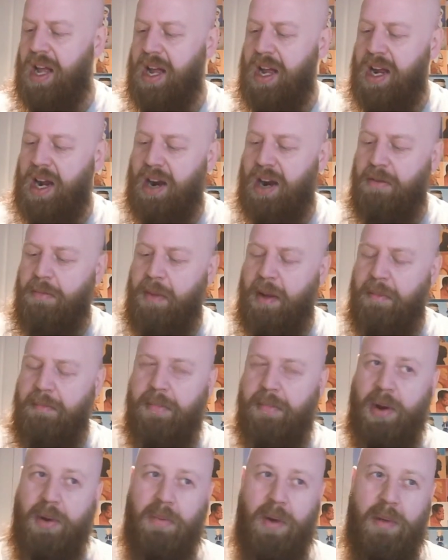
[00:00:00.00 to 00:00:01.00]
I
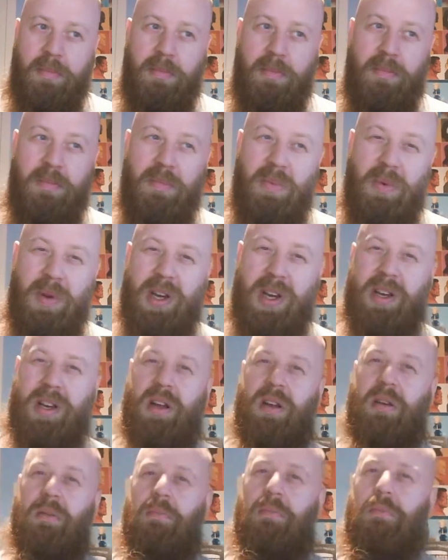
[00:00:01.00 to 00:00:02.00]
remember when
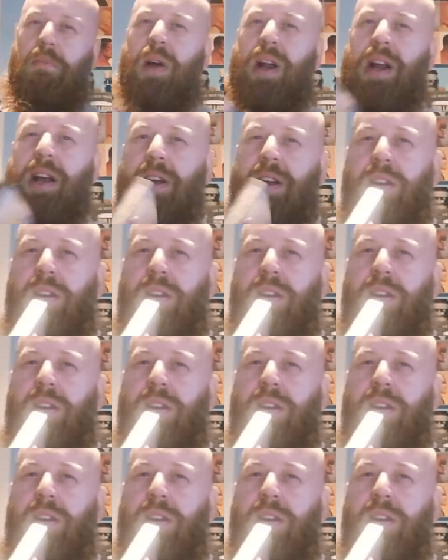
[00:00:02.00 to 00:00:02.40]
I